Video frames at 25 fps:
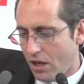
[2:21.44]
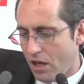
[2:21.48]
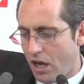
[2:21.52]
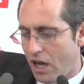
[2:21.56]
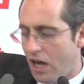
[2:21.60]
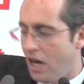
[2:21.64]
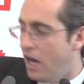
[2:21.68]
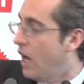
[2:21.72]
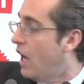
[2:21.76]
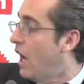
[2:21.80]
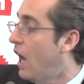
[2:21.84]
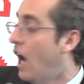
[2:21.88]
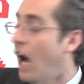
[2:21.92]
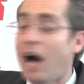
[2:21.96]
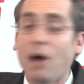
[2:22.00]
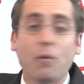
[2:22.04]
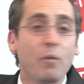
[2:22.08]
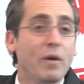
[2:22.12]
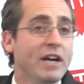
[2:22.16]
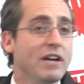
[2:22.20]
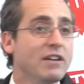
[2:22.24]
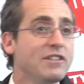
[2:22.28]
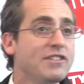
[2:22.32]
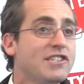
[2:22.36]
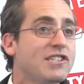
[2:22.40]
Hot
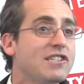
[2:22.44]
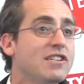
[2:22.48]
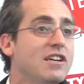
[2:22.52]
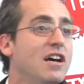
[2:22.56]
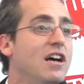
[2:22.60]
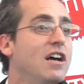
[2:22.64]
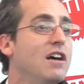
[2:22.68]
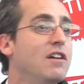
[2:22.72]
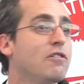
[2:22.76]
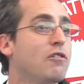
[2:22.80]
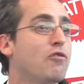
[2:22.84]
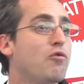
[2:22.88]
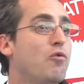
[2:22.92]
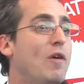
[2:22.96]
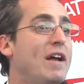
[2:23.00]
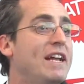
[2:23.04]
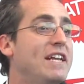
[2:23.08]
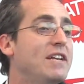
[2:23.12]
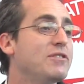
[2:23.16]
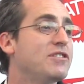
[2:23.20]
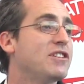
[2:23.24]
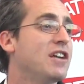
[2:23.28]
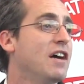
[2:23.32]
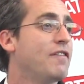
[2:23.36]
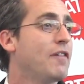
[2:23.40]
Wheels, great
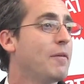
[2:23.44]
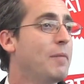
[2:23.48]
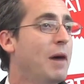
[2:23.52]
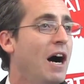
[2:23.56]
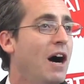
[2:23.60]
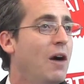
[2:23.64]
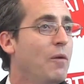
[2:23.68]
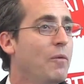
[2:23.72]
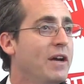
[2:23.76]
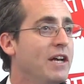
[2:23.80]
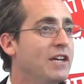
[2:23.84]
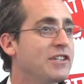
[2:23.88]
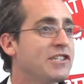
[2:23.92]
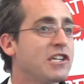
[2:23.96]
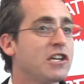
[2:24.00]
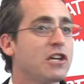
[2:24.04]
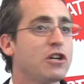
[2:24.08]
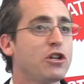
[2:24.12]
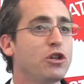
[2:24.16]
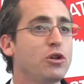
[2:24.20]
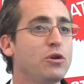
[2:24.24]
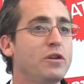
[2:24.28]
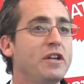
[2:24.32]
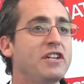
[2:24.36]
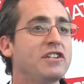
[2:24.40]
new stuff from Hot Wheels,
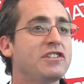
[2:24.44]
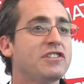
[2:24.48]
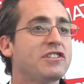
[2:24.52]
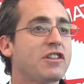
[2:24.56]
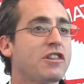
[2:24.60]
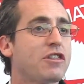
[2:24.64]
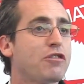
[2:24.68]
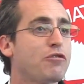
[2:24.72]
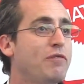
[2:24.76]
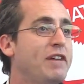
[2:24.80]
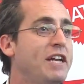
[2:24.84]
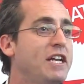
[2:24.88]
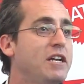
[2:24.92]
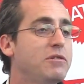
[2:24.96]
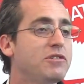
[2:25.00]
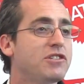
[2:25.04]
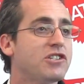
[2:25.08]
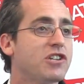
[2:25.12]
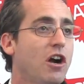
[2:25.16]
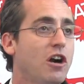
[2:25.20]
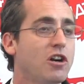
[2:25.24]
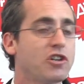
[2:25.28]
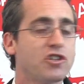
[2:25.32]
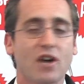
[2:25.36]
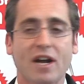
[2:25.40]
including 3 new
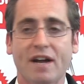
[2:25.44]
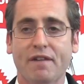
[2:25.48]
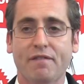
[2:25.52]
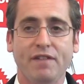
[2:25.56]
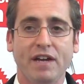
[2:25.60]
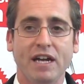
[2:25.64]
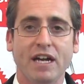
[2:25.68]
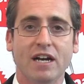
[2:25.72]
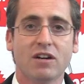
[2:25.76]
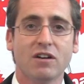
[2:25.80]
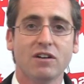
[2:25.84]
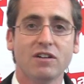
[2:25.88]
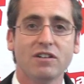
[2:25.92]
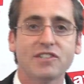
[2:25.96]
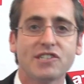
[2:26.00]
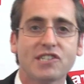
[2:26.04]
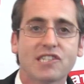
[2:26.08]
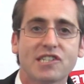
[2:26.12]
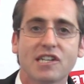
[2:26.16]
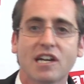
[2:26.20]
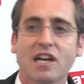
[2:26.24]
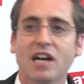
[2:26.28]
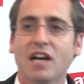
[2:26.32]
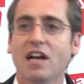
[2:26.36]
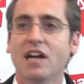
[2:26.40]
Star Trek
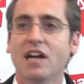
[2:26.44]
vehicles,